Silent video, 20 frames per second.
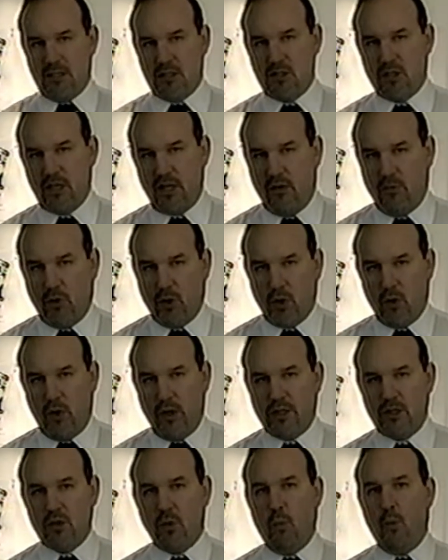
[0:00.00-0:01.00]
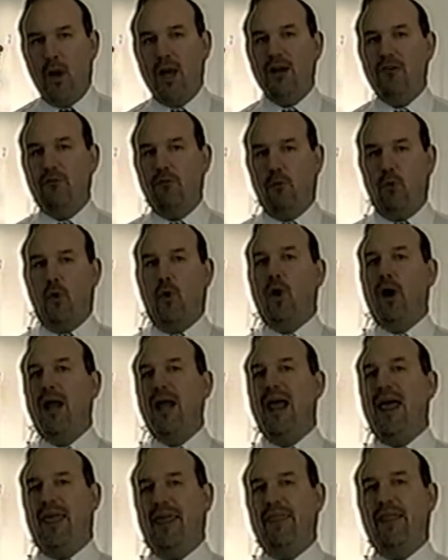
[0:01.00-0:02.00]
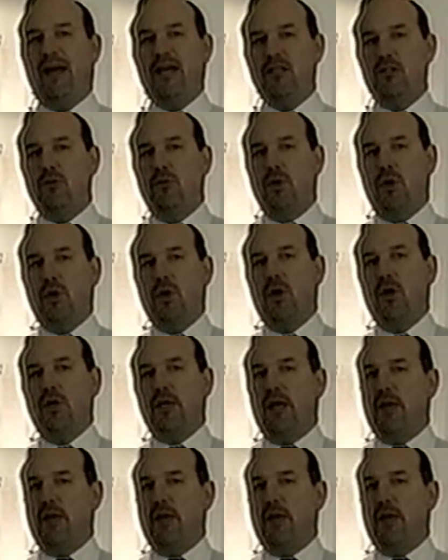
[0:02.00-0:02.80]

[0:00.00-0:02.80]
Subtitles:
instead of we're going to wait for that to occur.